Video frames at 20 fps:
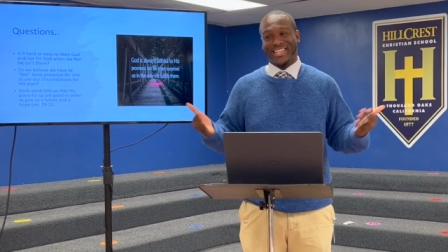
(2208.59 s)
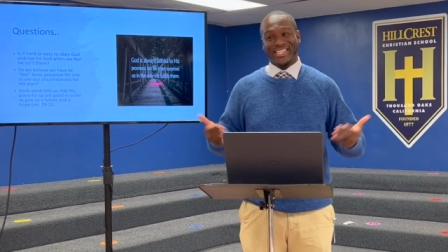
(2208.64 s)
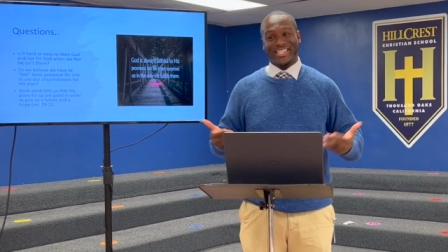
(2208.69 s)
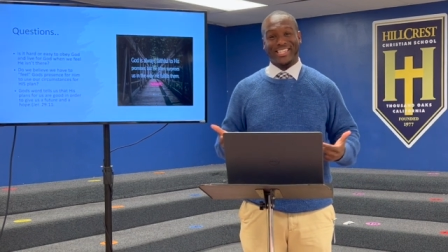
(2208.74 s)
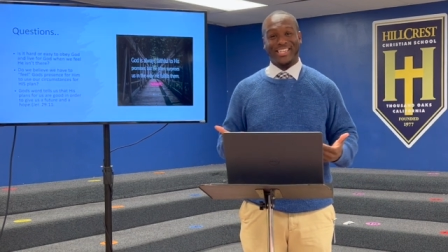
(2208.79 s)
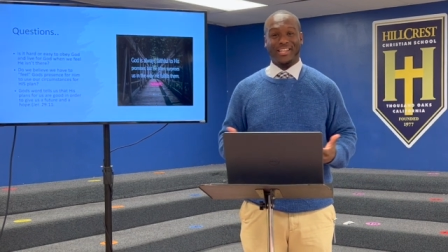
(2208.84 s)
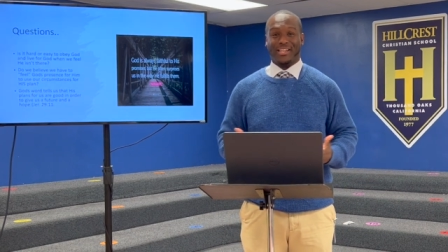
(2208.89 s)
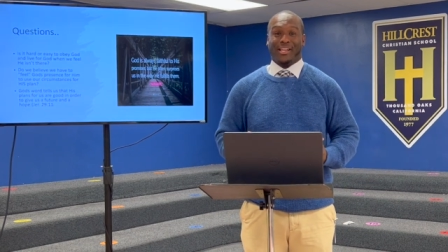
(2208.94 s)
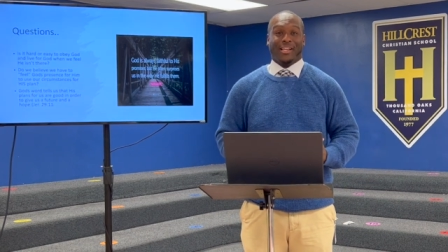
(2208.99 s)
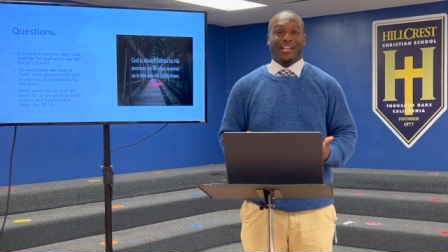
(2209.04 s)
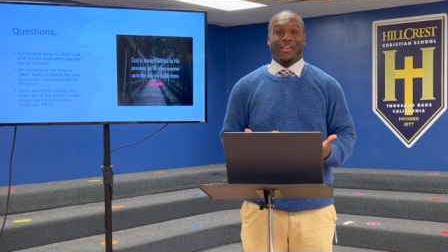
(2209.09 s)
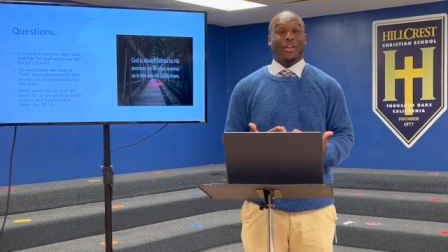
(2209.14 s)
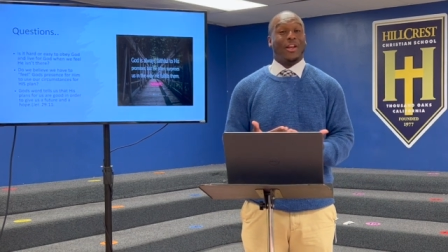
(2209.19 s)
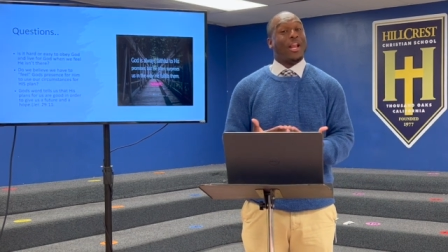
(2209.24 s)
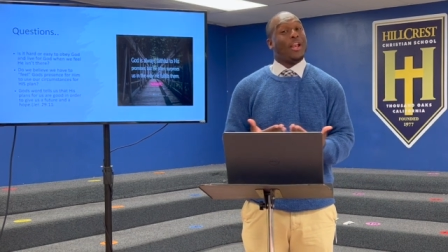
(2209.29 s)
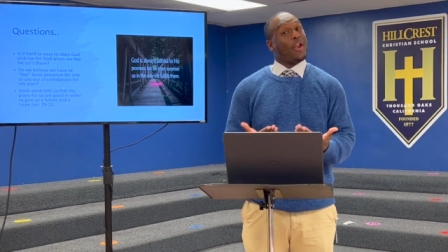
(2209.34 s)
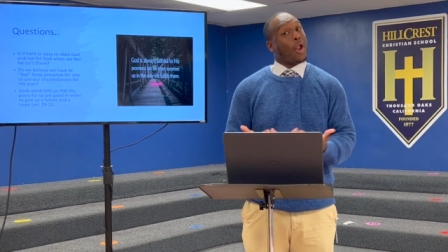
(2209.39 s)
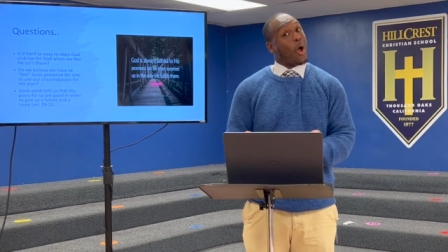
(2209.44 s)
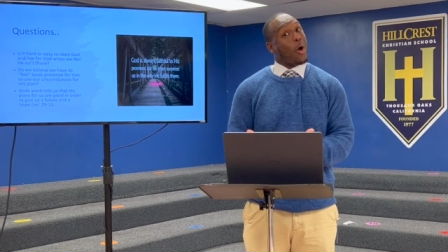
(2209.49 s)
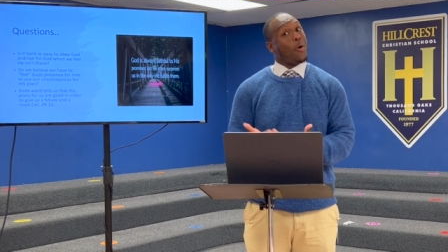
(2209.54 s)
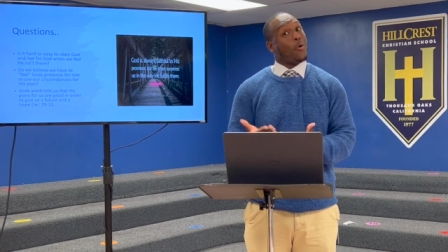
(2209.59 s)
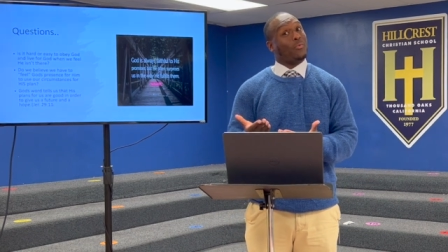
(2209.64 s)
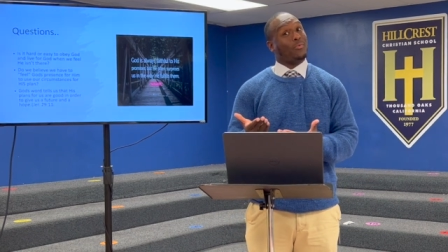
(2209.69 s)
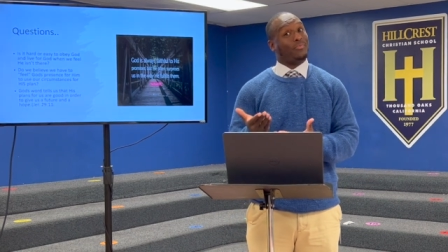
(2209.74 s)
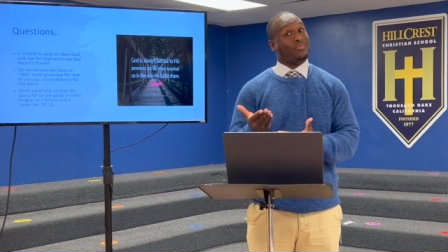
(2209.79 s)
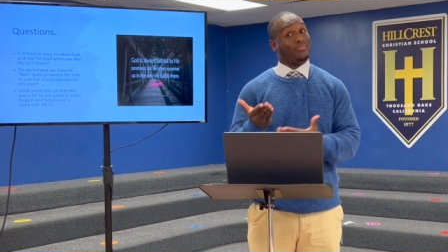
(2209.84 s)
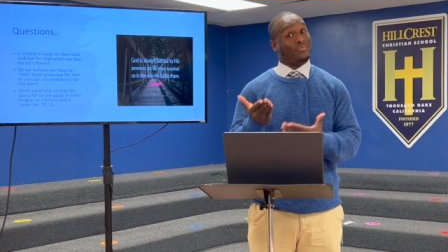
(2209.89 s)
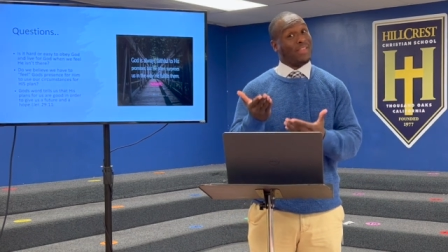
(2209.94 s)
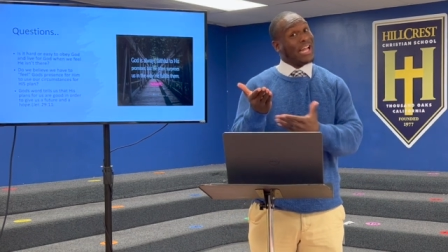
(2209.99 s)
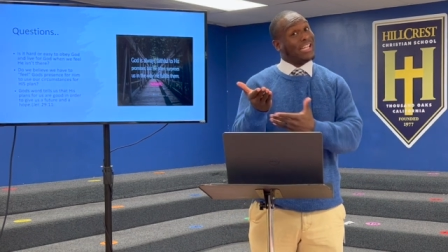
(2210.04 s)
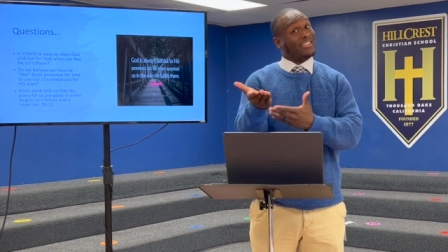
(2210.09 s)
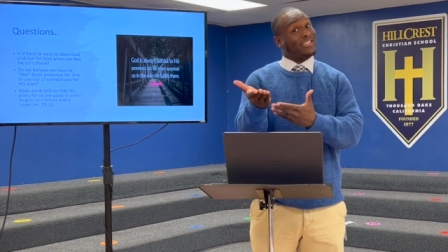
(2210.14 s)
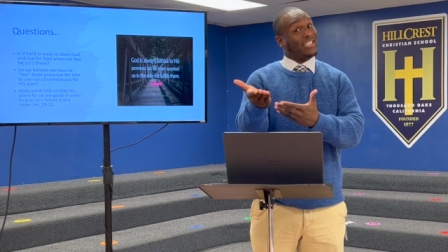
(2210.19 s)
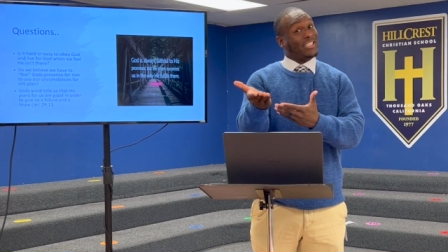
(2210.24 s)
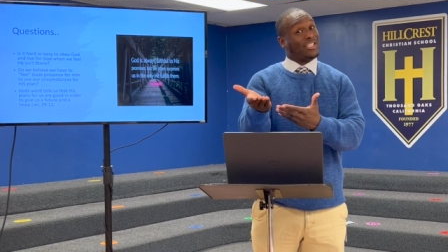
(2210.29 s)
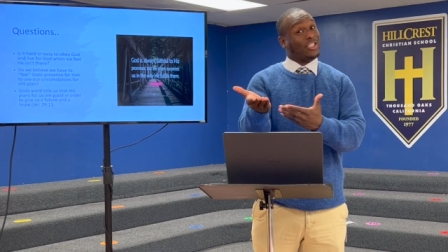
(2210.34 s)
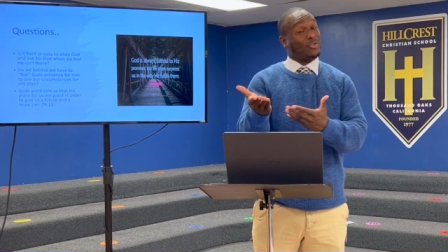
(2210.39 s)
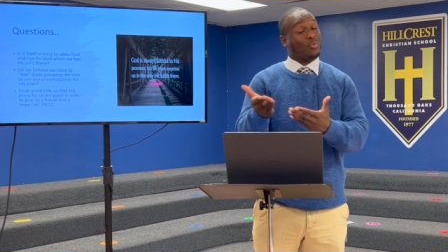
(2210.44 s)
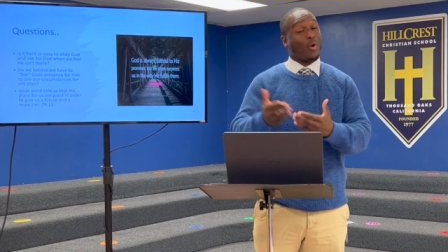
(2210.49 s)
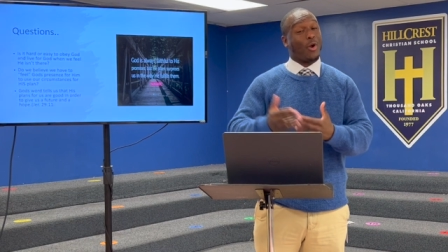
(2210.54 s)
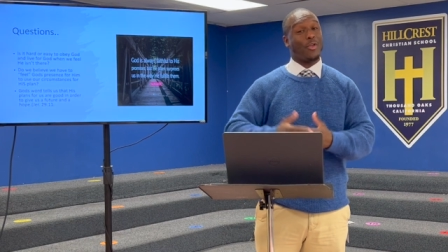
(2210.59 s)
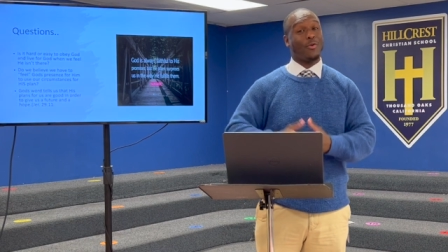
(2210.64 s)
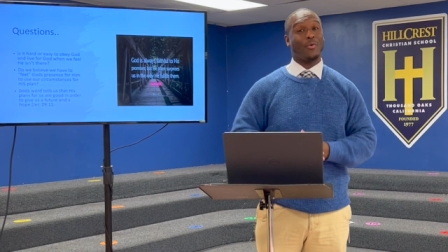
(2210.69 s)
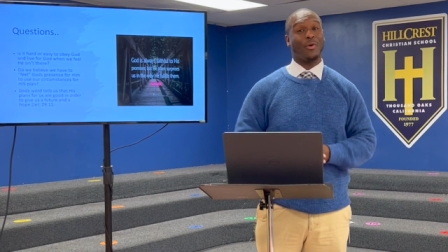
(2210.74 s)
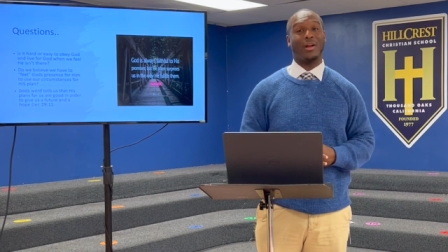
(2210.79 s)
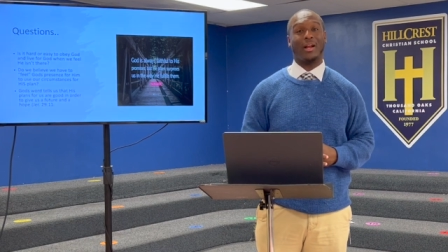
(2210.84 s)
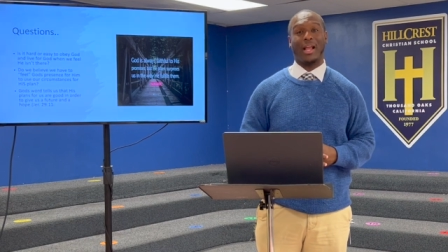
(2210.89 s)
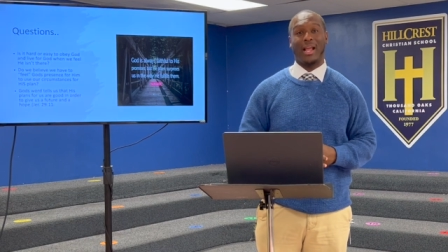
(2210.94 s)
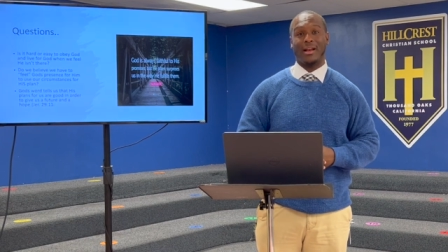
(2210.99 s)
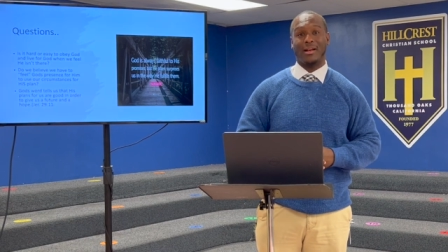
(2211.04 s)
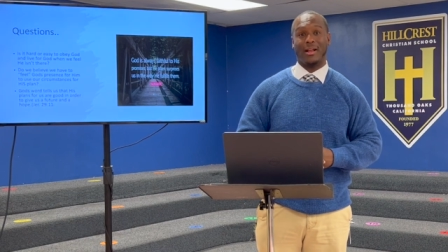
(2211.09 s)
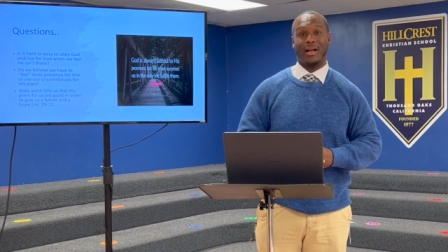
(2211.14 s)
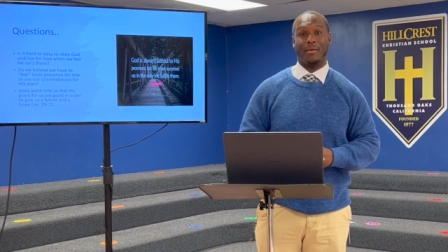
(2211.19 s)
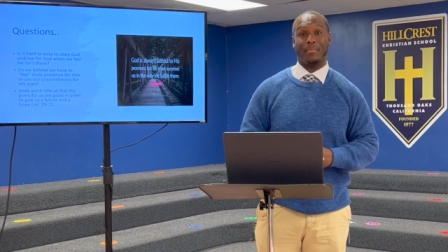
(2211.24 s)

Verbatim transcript: You didn't know that's this is where you were going to end up.